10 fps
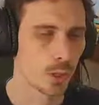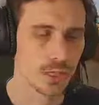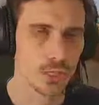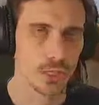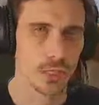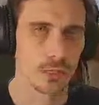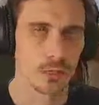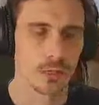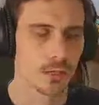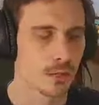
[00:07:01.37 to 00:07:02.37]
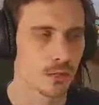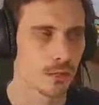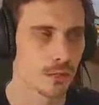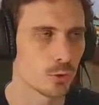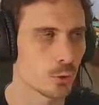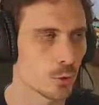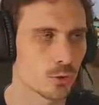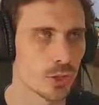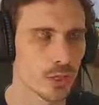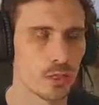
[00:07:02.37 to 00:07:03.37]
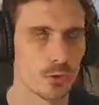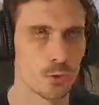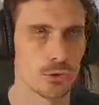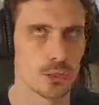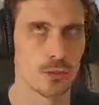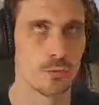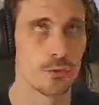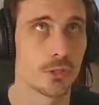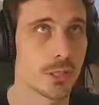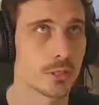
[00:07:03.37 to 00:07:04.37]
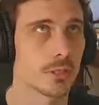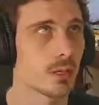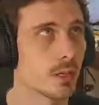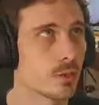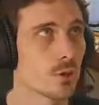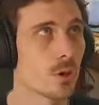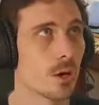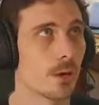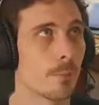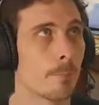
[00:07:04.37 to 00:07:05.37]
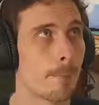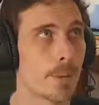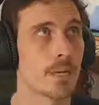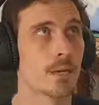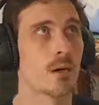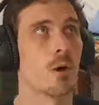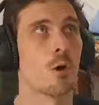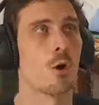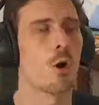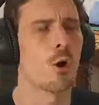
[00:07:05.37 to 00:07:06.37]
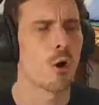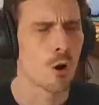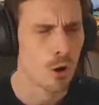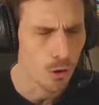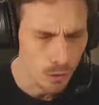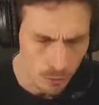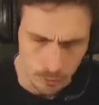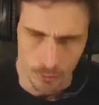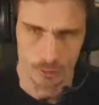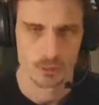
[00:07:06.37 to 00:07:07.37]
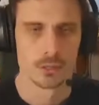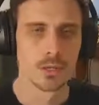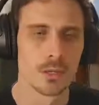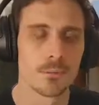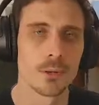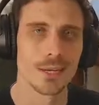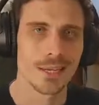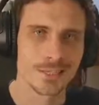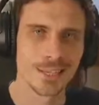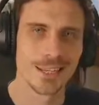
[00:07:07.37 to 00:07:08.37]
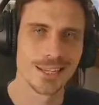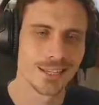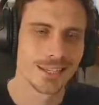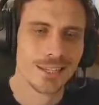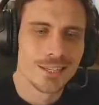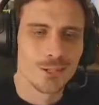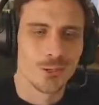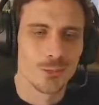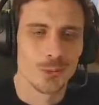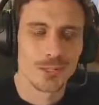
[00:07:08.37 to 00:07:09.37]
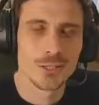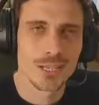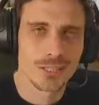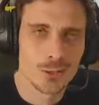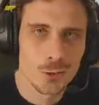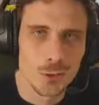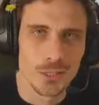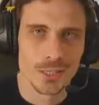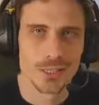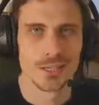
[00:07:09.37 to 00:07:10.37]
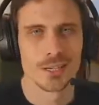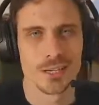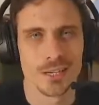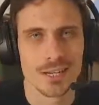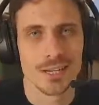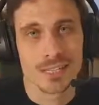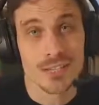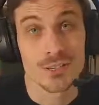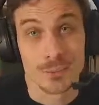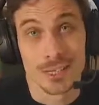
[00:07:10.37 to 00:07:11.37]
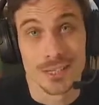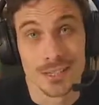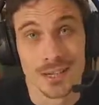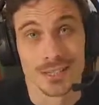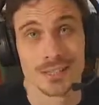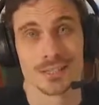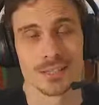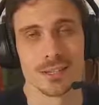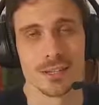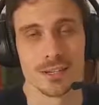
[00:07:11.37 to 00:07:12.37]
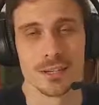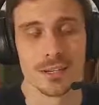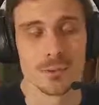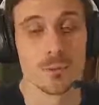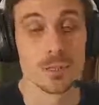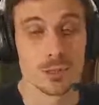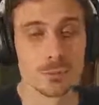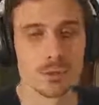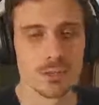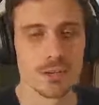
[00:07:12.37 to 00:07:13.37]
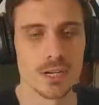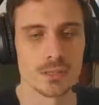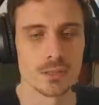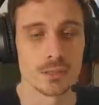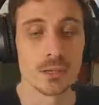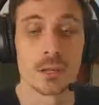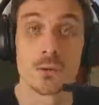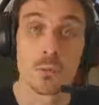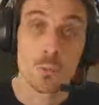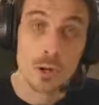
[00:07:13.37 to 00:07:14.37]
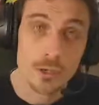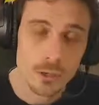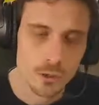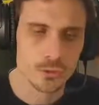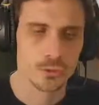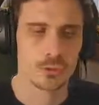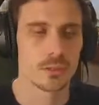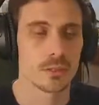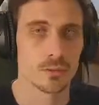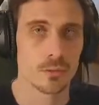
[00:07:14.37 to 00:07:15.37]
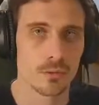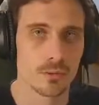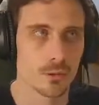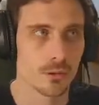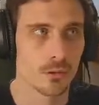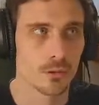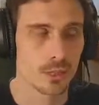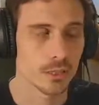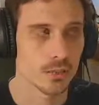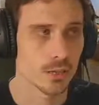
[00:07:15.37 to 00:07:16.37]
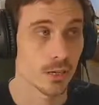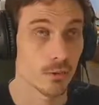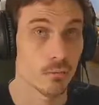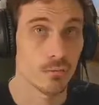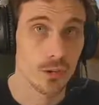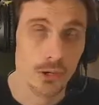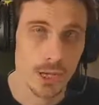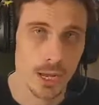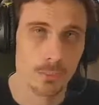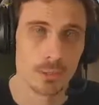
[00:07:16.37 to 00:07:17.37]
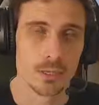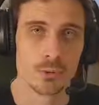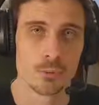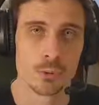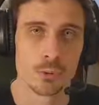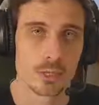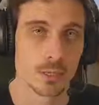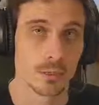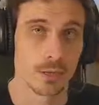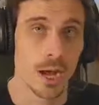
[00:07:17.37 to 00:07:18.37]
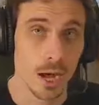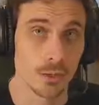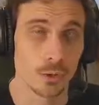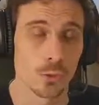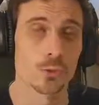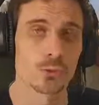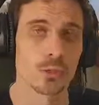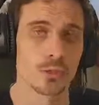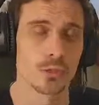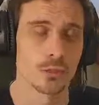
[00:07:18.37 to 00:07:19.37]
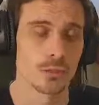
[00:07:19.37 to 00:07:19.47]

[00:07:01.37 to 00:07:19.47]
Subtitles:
shade, you're thinking to yourself, this is gonna be horrible. But actually, when you get to it, it gets really nice once you put the varnish on. What it also does, and one of the things that I'm very happy with putting hard coats on